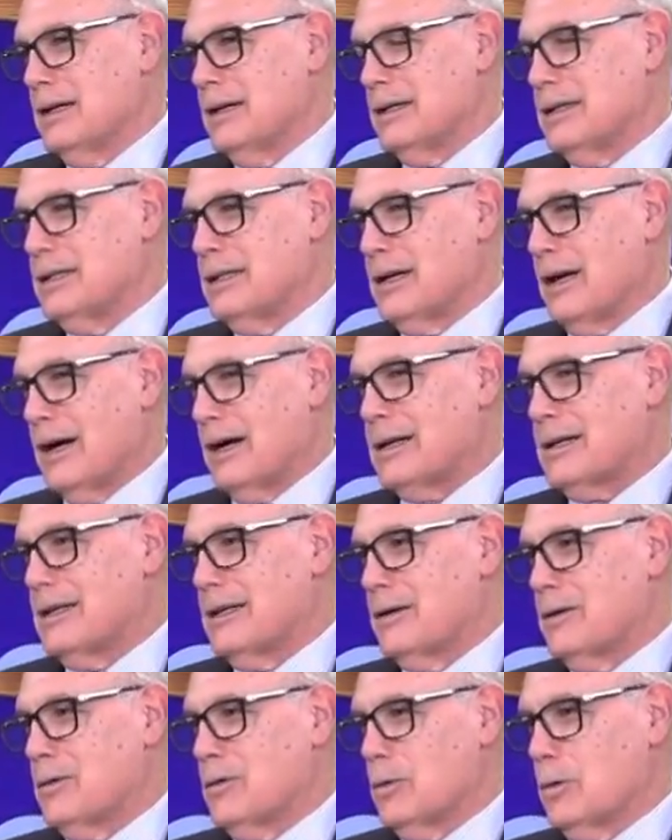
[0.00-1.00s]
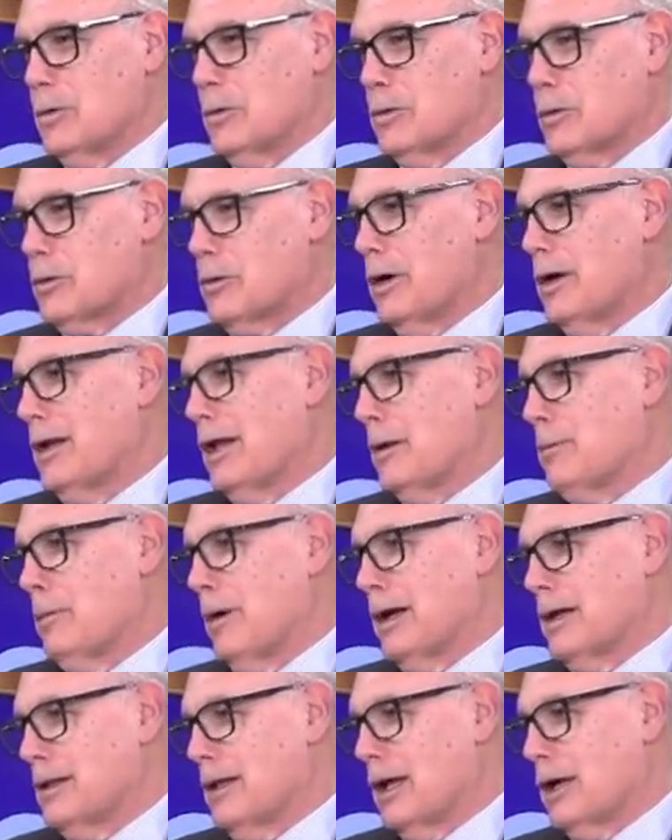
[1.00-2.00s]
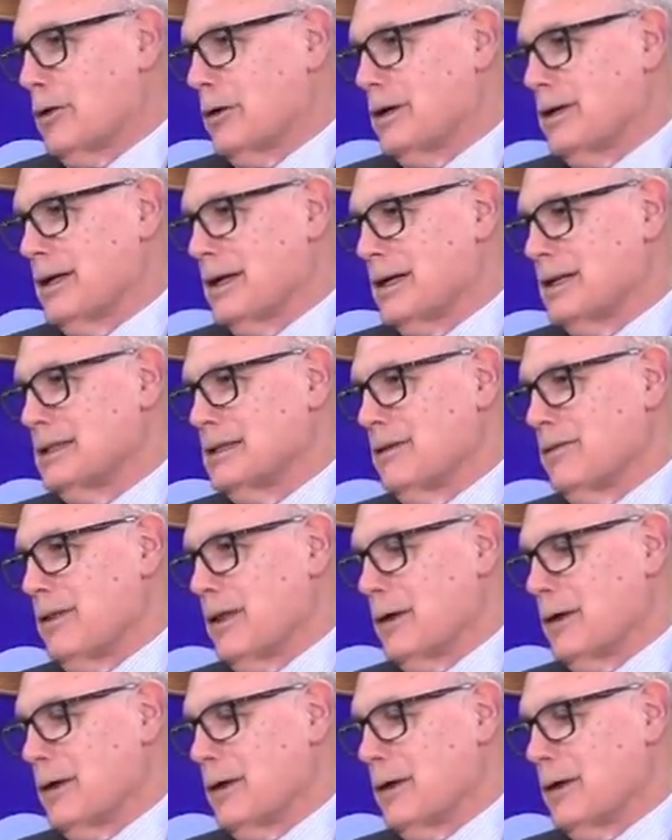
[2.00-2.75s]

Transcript: shocked and will regret not buying lottery tickets if